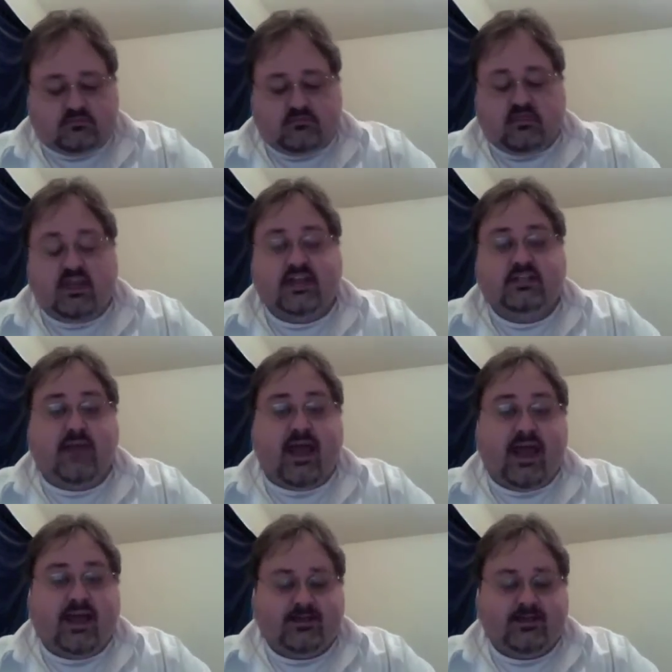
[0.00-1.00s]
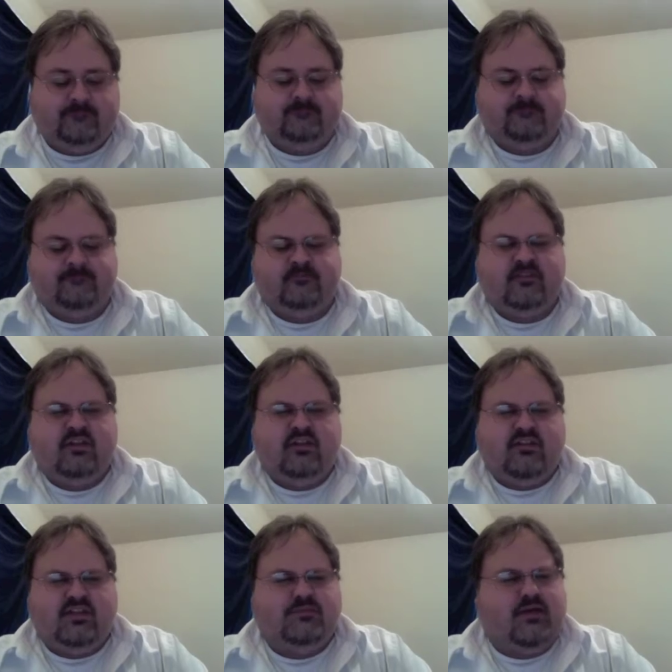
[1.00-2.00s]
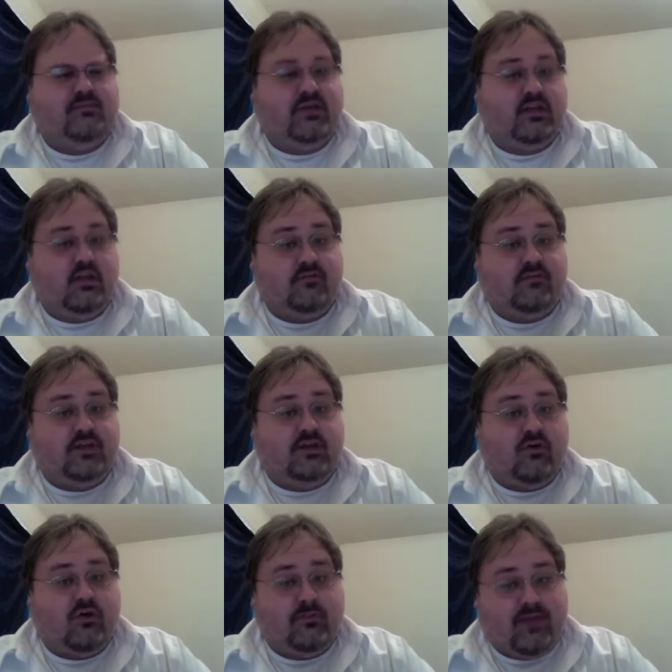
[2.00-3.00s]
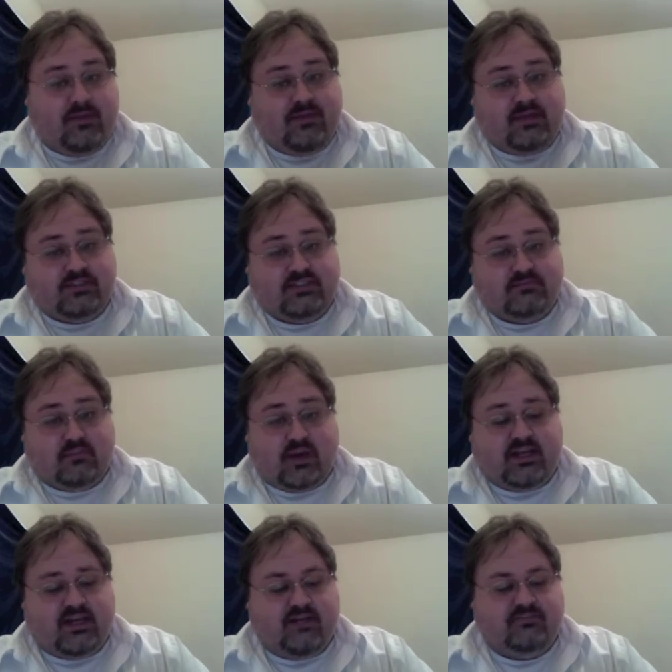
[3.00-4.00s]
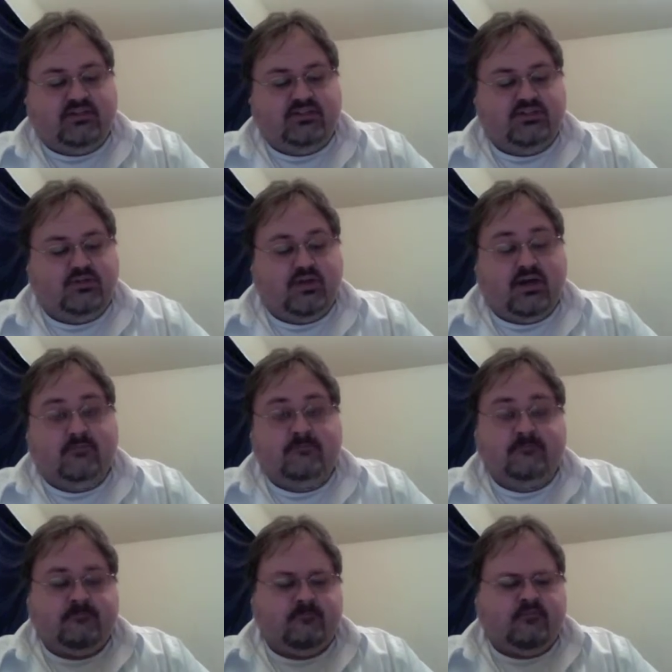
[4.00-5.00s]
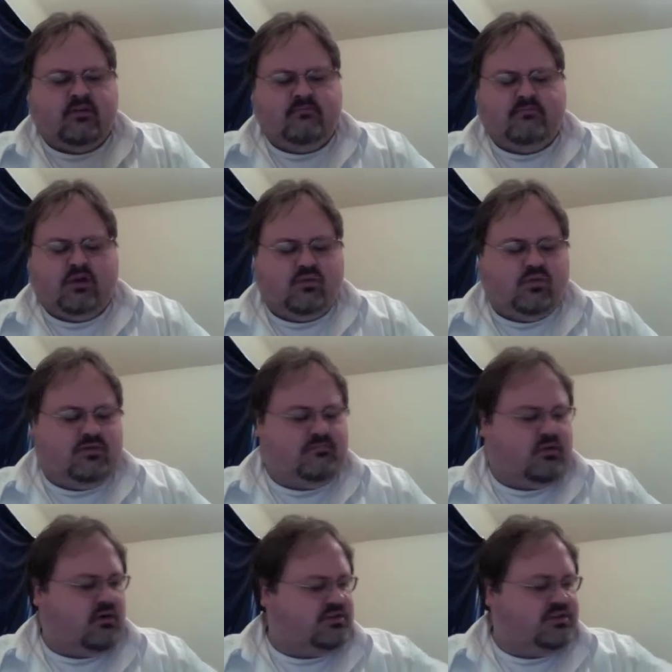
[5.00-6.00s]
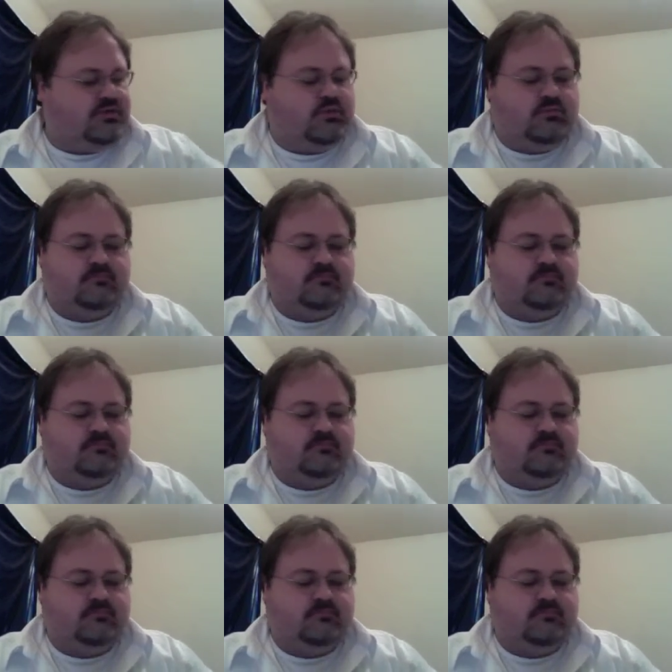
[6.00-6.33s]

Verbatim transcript: Next pack. This might be a long video, or maybe I'll just break it up into uh, part one, part two.